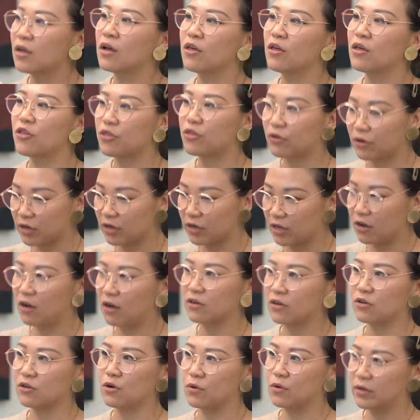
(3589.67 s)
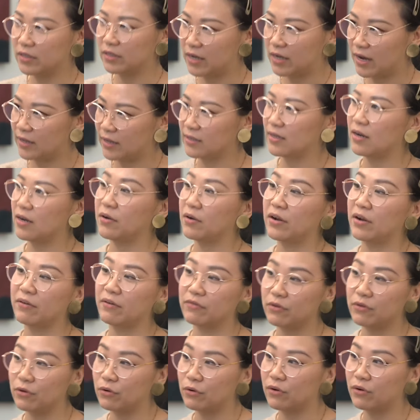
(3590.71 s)
30 ongoing tasks that I would have
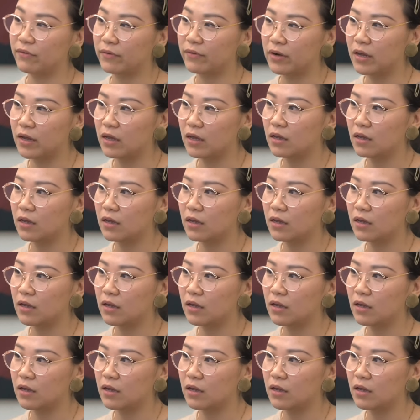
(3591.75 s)
to do every day.